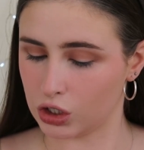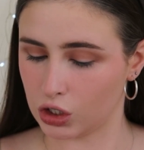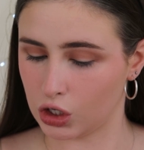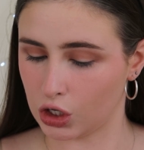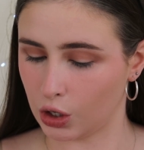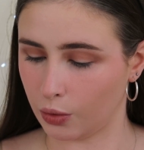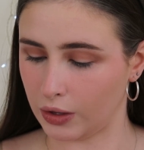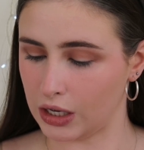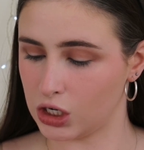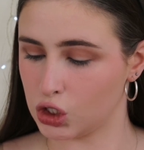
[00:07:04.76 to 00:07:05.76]
to
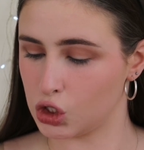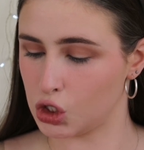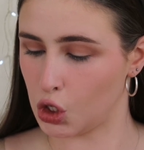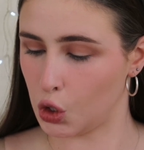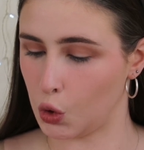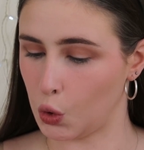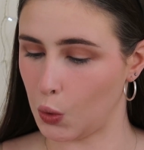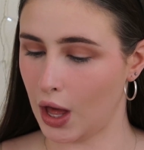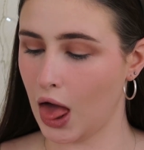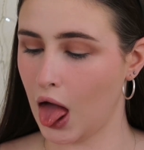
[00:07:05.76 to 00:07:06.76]
go
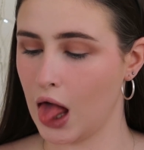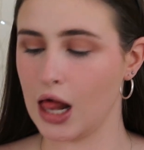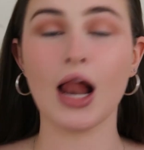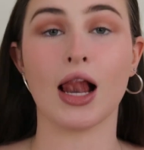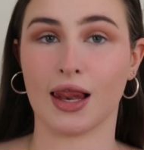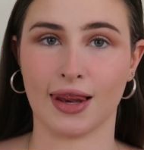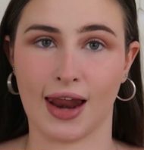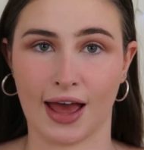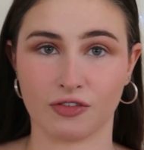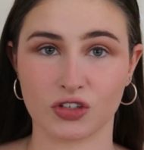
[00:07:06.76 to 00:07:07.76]
into
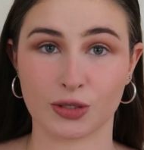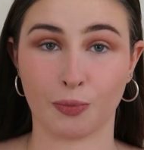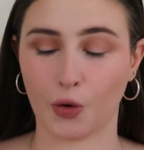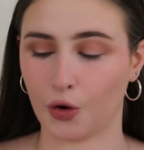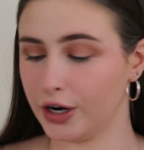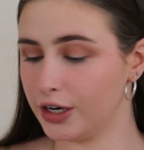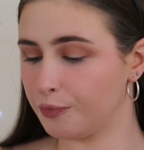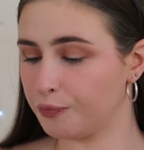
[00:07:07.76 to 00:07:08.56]
Life Support.